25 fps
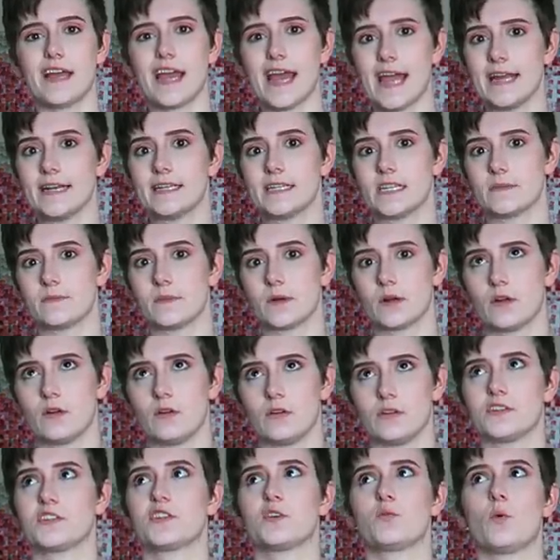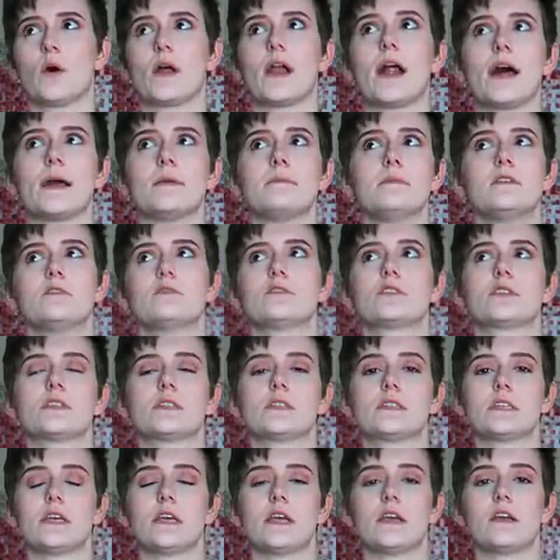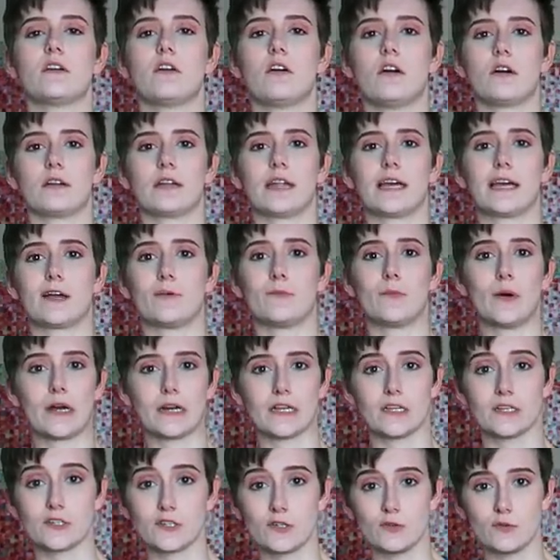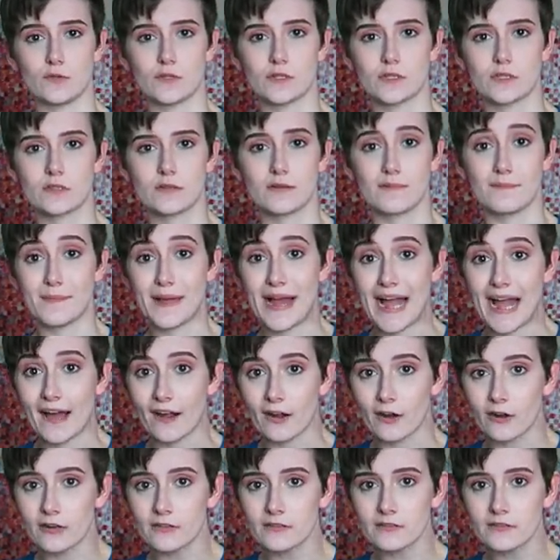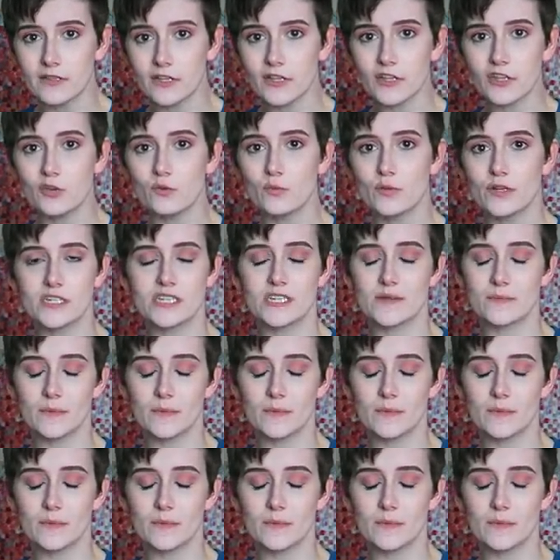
atypical to what I'm used to seeing on like a bodysuit's pattern that you would